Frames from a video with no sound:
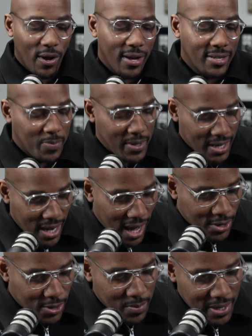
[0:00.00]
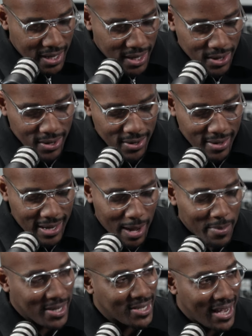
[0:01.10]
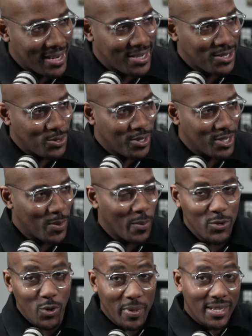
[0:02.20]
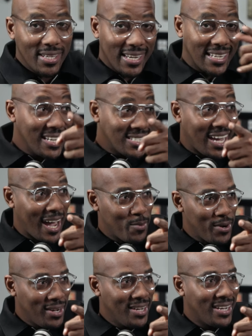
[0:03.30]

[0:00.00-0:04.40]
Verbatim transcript: of all, it's been an honor to be here, and I'm excited to do this moment. You want me to look in this camera?